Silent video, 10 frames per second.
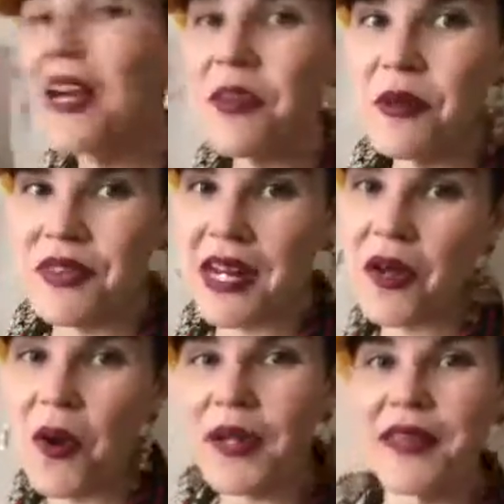the other book that I
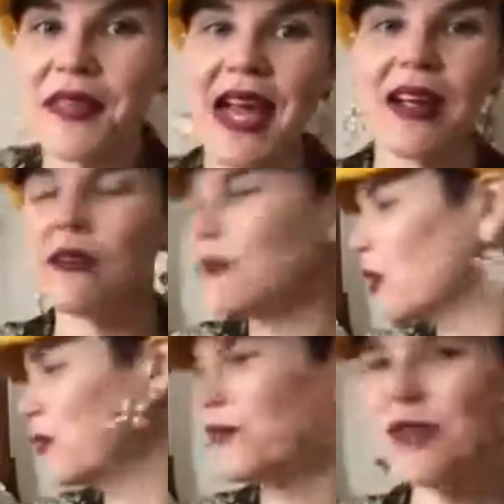got in that,
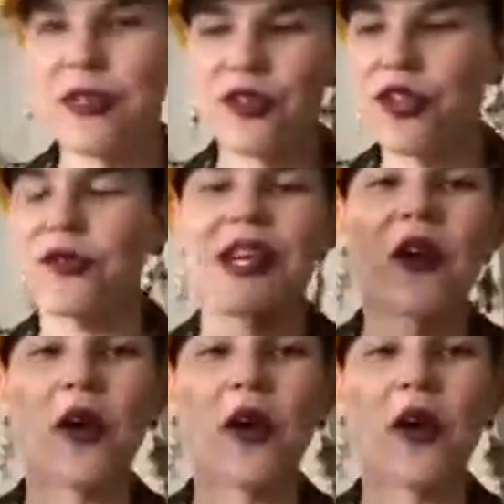well, the other 2 that I